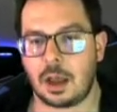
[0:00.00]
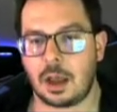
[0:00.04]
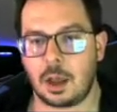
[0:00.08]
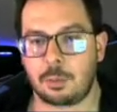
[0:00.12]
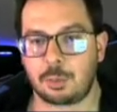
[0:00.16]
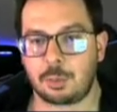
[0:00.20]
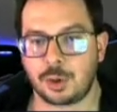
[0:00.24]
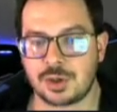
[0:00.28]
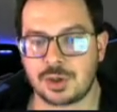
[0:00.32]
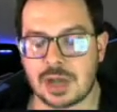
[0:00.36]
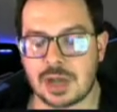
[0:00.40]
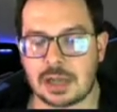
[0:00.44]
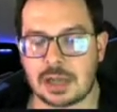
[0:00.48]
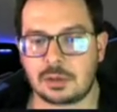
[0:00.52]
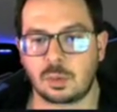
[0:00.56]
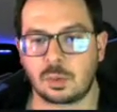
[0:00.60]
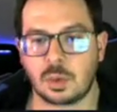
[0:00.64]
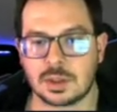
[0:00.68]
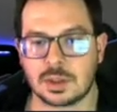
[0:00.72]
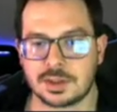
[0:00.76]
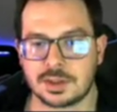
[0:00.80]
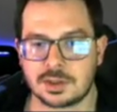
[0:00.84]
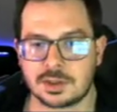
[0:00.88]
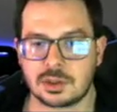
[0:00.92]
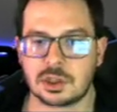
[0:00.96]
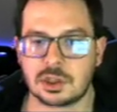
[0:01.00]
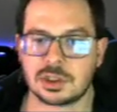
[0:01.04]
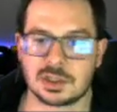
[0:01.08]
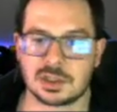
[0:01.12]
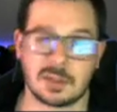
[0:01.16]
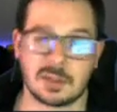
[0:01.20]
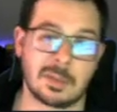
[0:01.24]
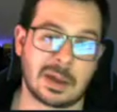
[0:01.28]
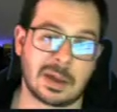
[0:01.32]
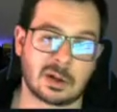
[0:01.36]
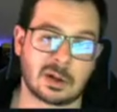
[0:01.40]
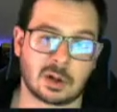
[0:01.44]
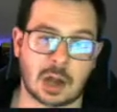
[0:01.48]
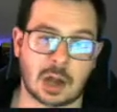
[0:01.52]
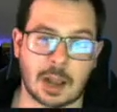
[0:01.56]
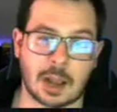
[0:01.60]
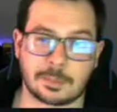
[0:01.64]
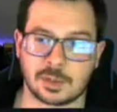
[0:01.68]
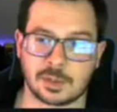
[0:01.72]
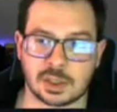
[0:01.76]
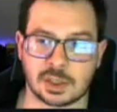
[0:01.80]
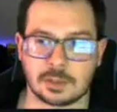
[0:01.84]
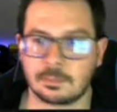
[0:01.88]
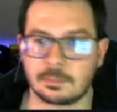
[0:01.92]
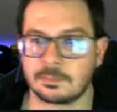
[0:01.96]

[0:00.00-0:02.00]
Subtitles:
Protect was just the better option.